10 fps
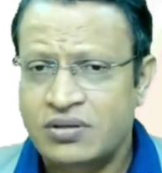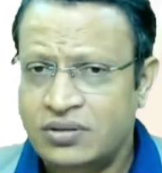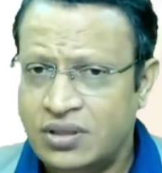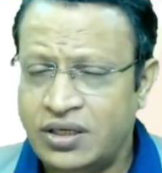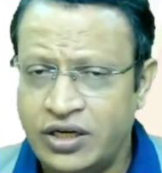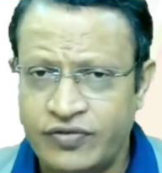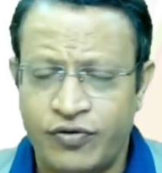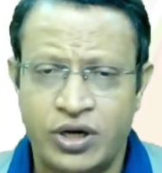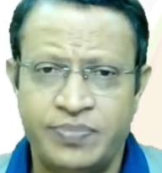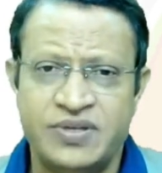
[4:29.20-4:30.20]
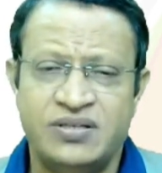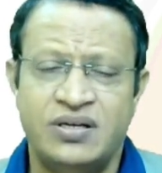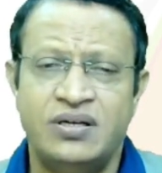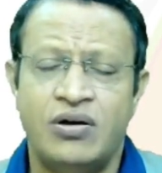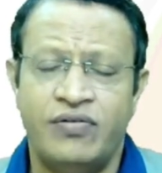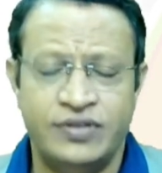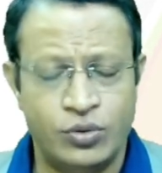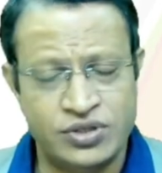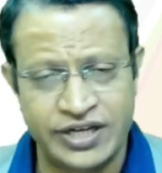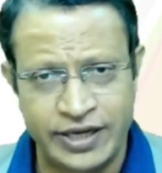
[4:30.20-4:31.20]
30 to 40% of the
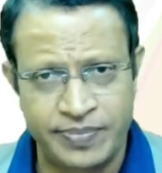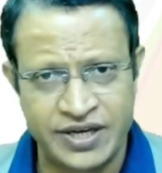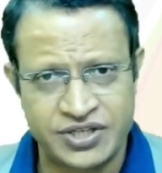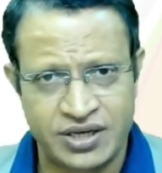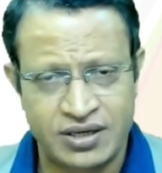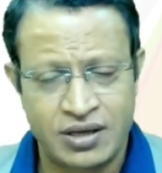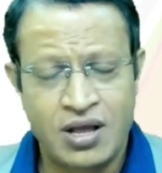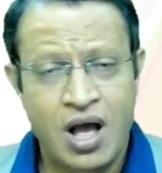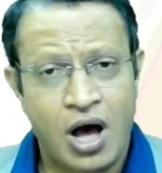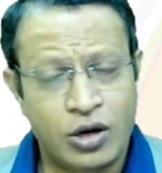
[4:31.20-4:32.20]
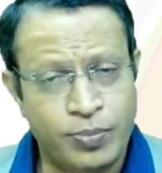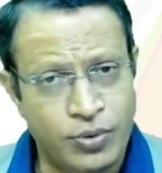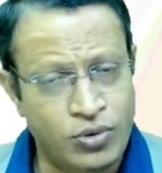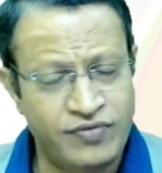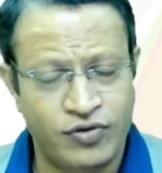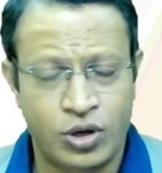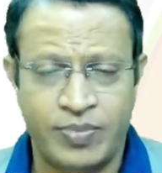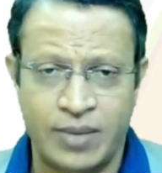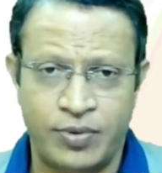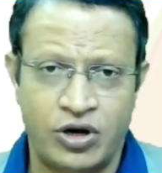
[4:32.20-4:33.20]
OCD patients are prone for
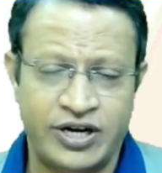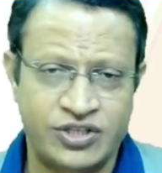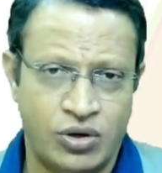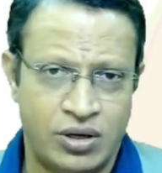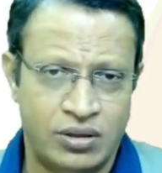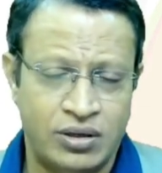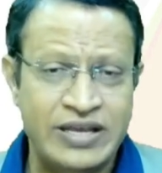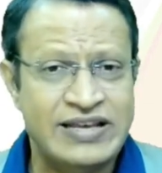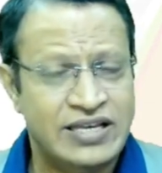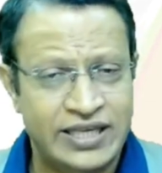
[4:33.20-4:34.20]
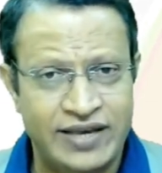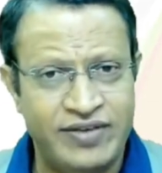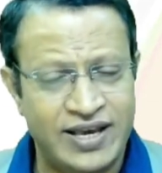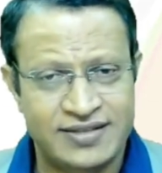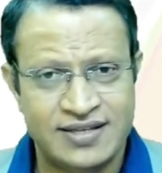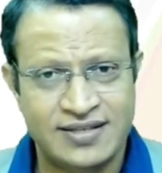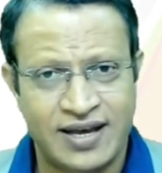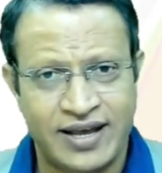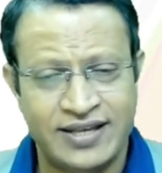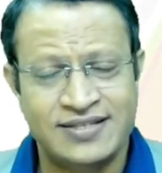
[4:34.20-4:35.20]
bipolar disorder. Giving
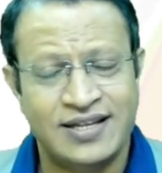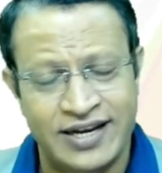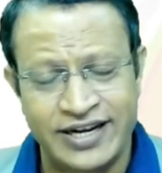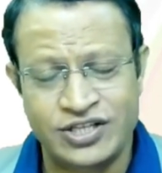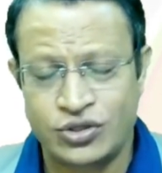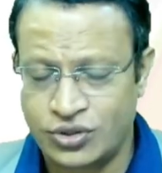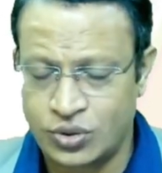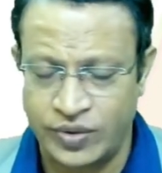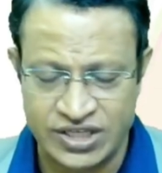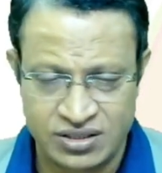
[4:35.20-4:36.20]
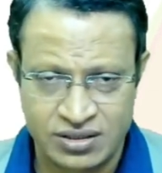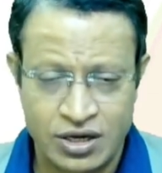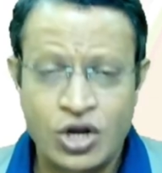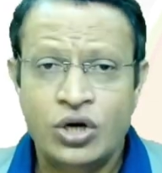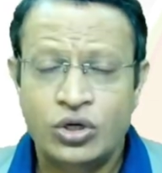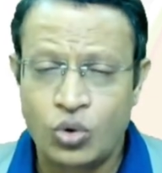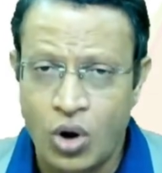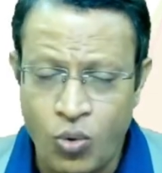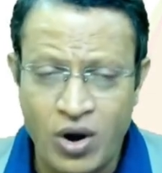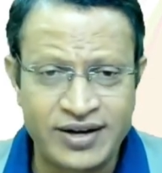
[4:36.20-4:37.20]
SSRIs leads to switch. To
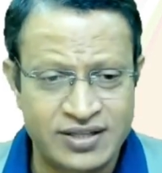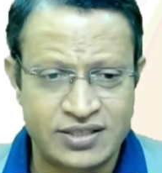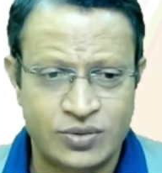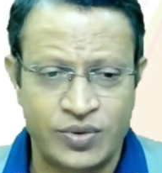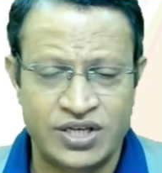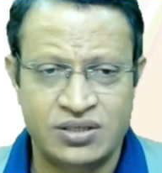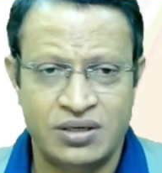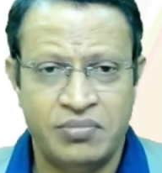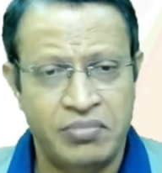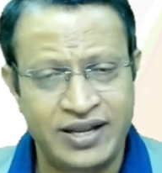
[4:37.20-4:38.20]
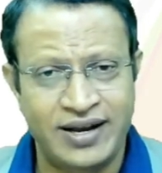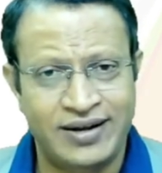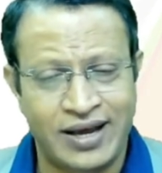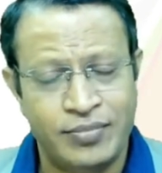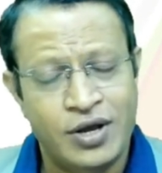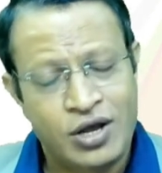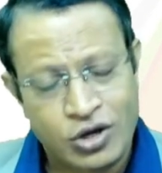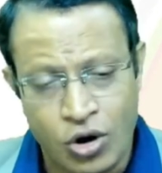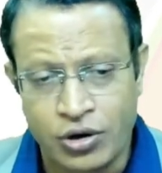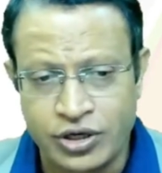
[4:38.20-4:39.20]
avoid this switch, many a time
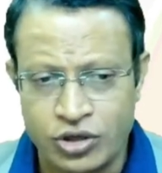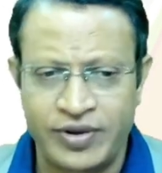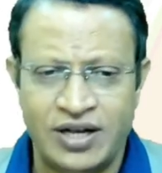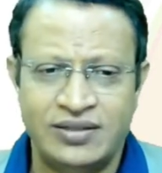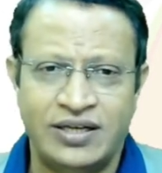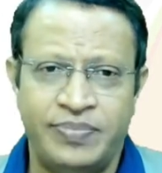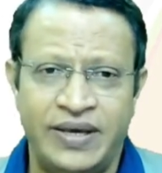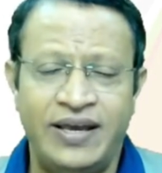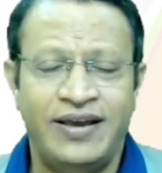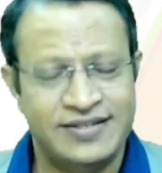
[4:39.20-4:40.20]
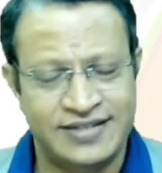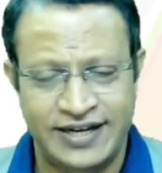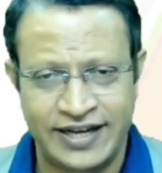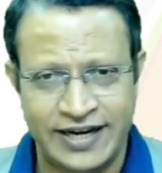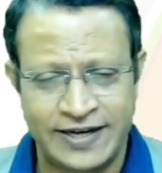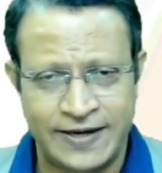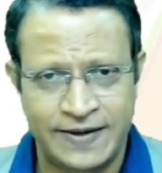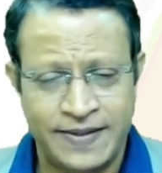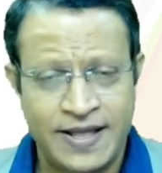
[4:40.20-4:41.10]
cognitive behavioral therapy is indicated.